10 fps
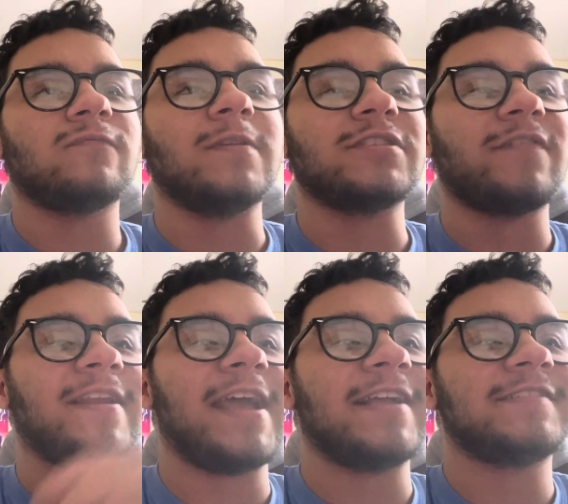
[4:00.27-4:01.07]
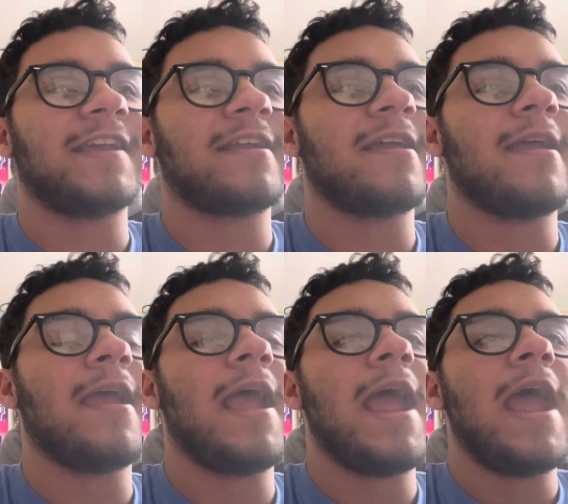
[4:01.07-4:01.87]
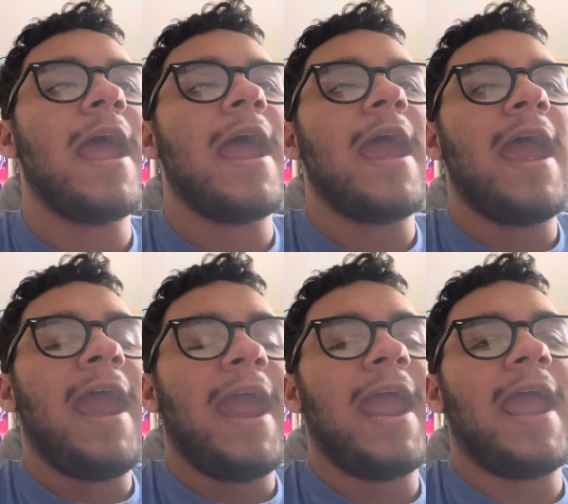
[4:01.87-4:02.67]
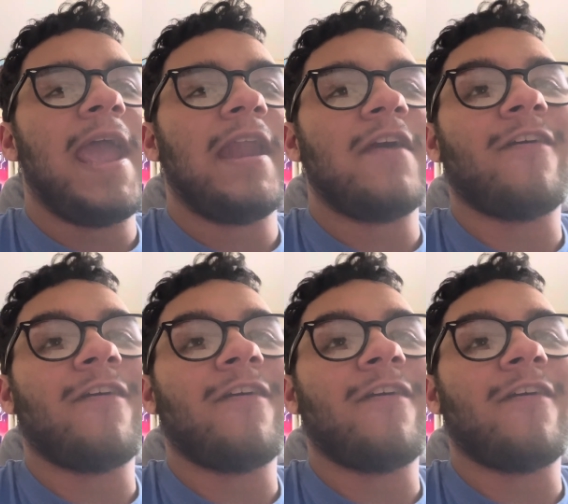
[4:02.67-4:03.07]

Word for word: Mr. Fantastic. And